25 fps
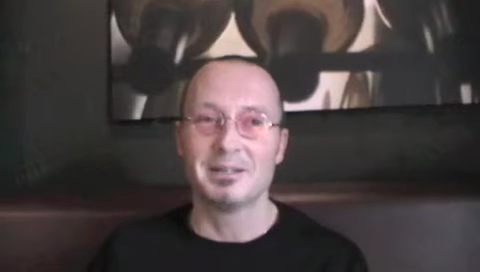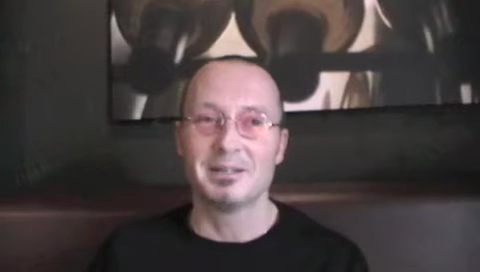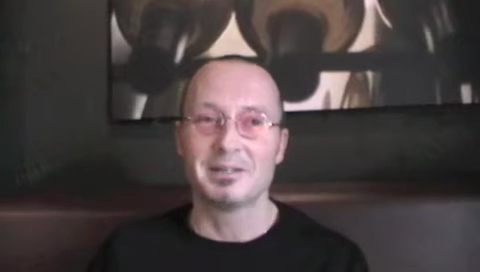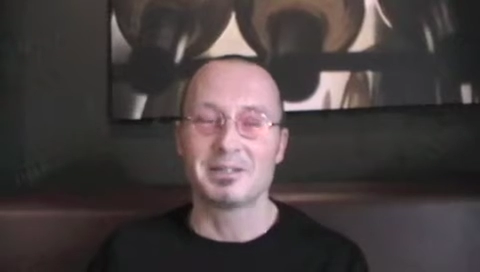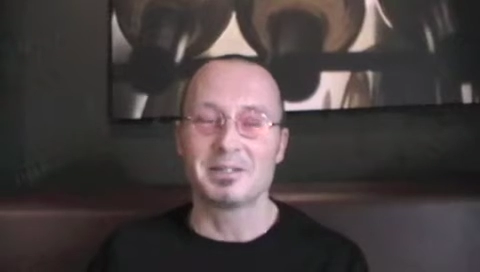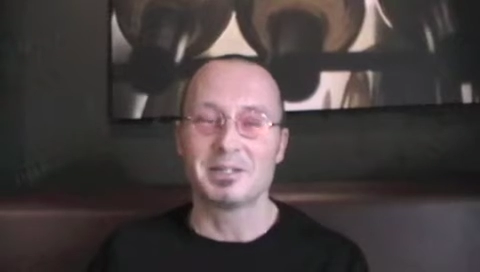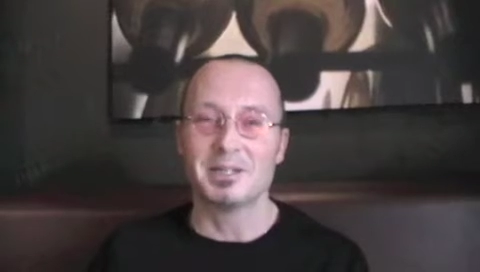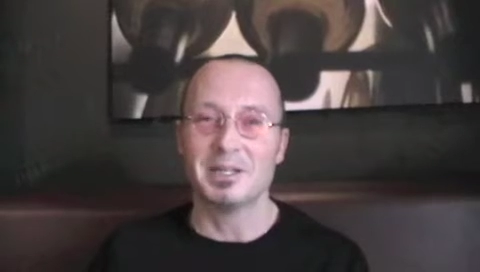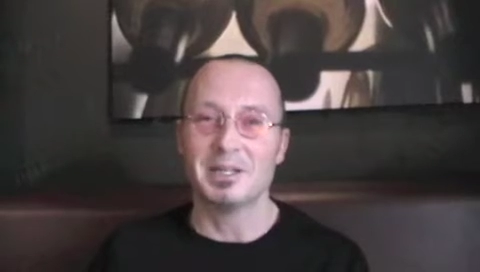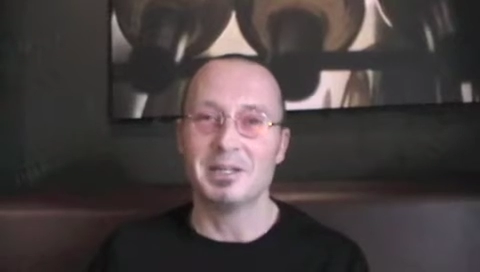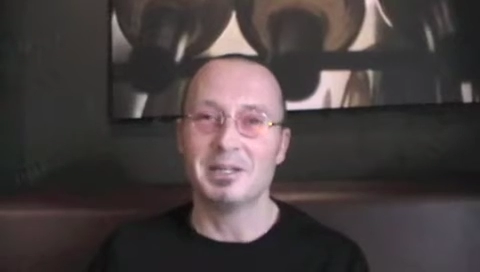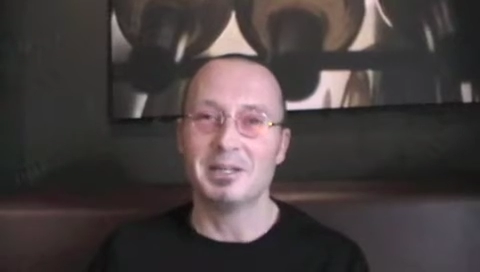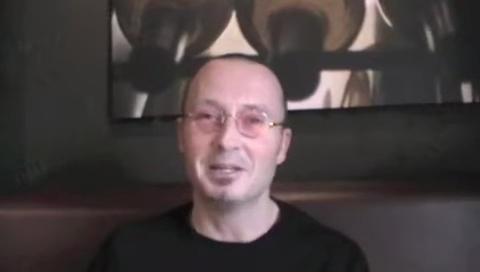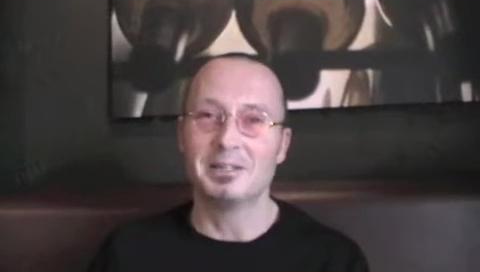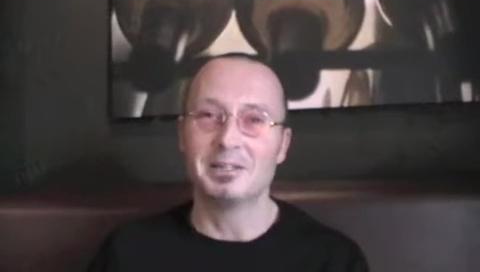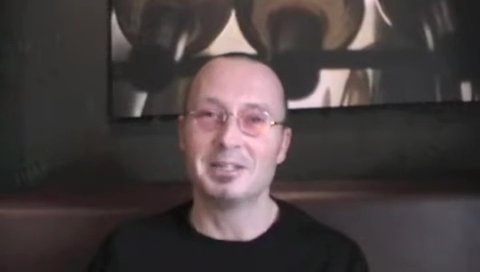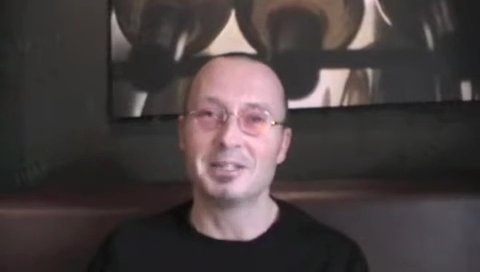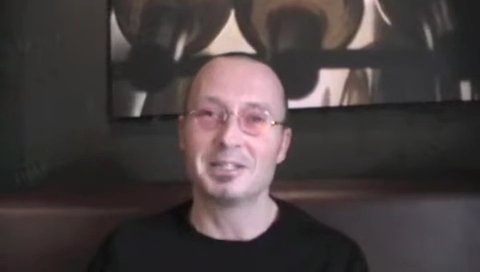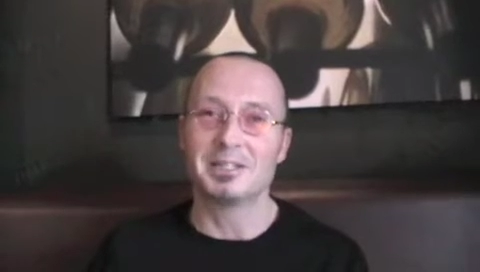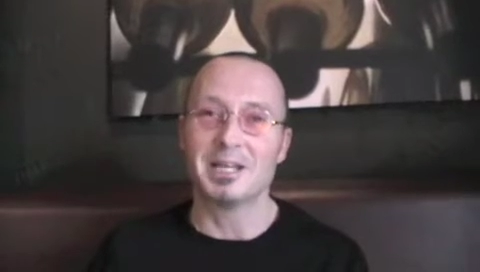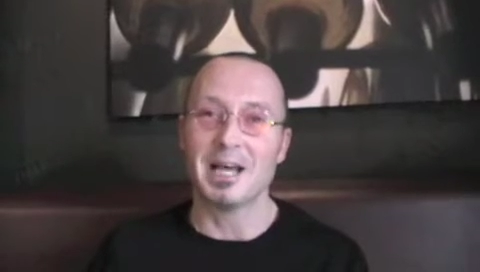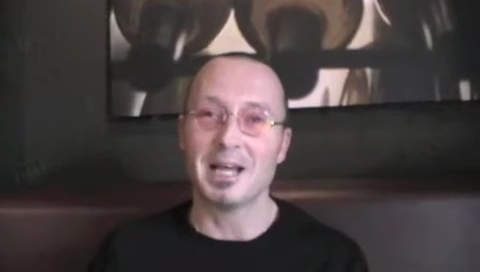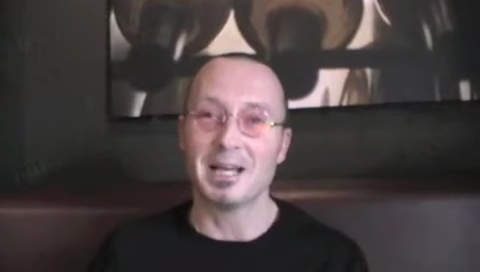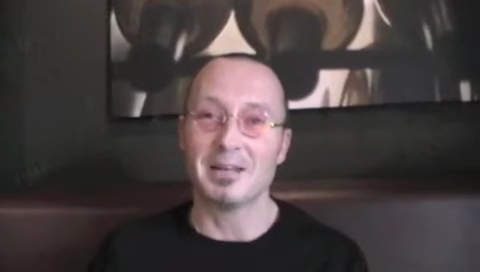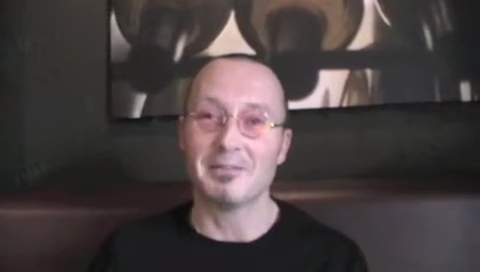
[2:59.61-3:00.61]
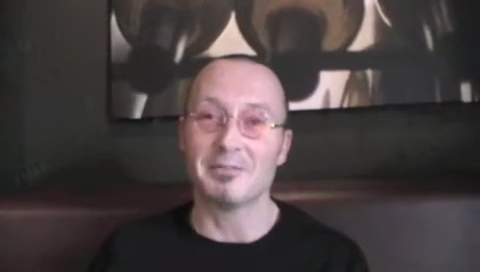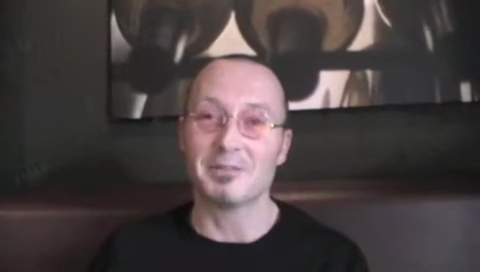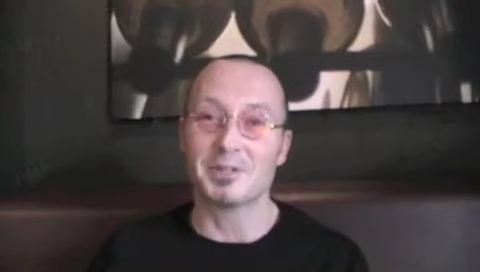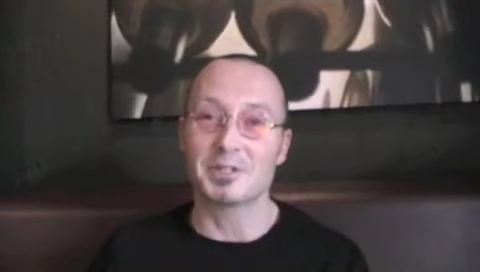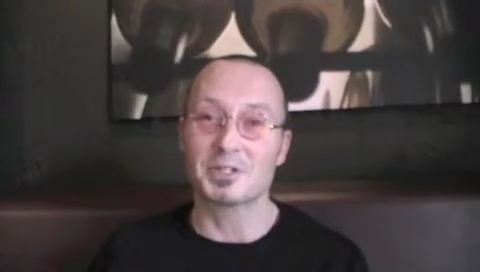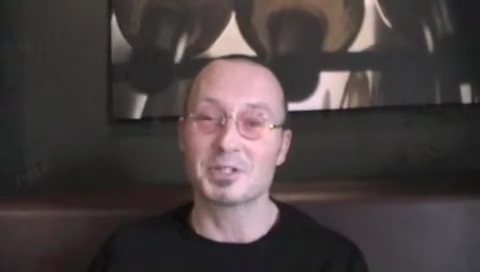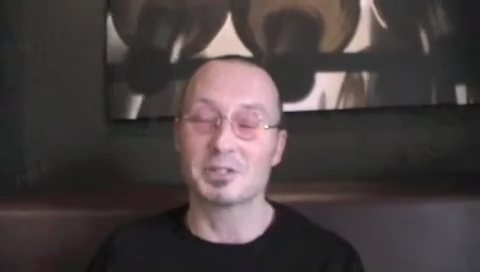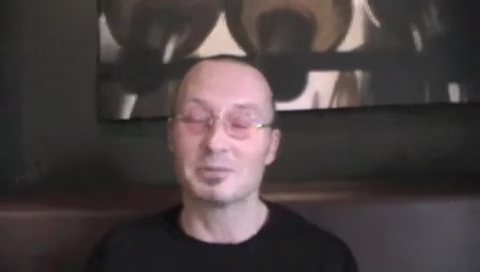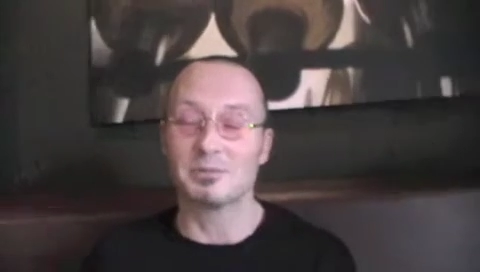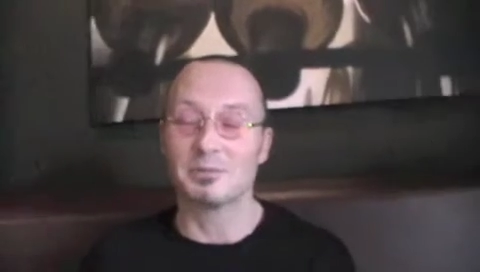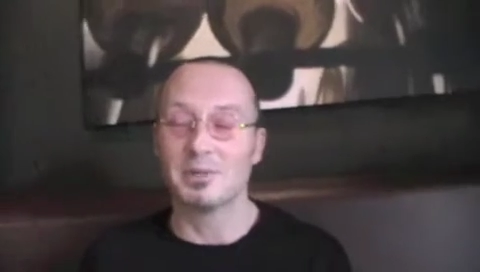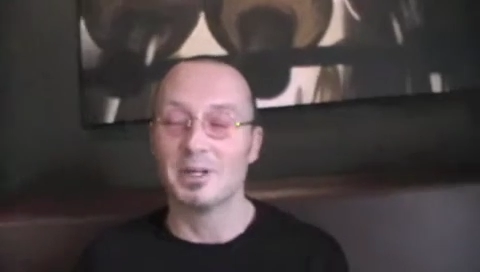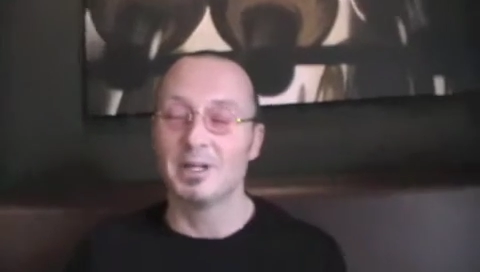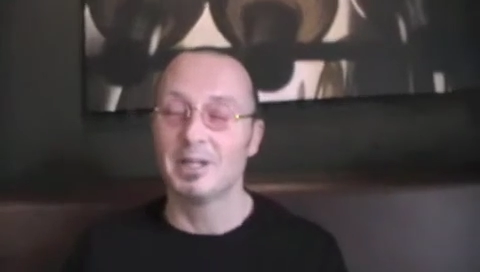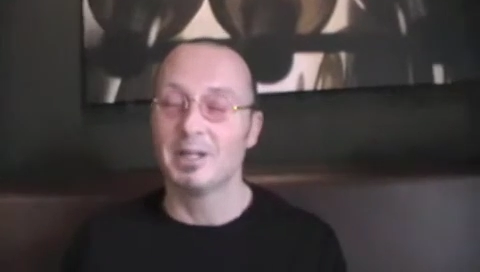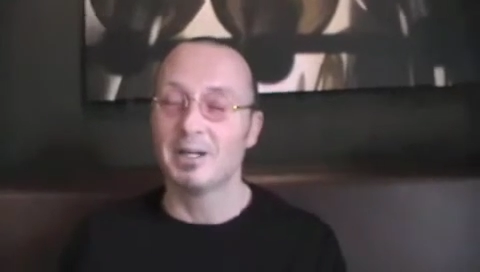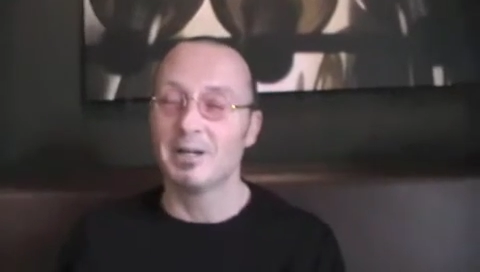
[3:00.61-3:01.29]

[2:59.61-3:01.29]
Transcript: seeing on the television